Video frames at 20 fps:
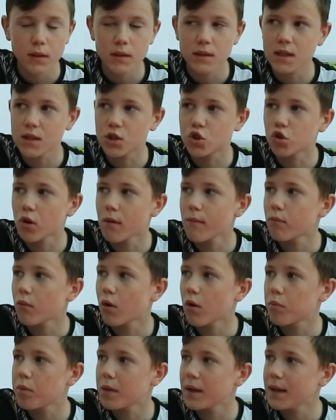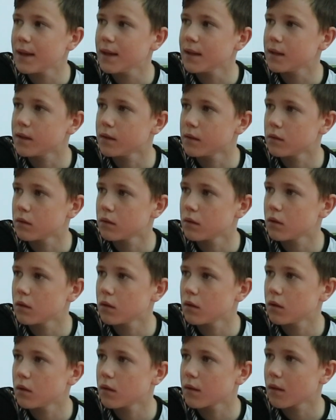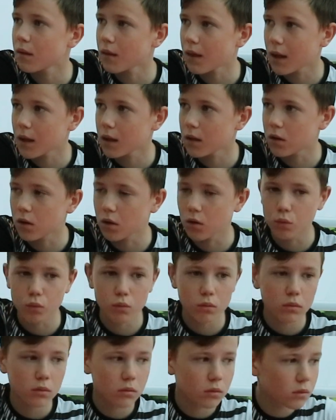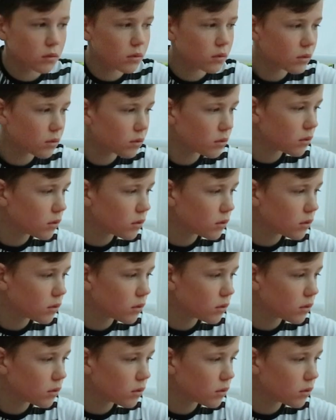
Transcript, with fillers: It's a drum roll please. Thank you.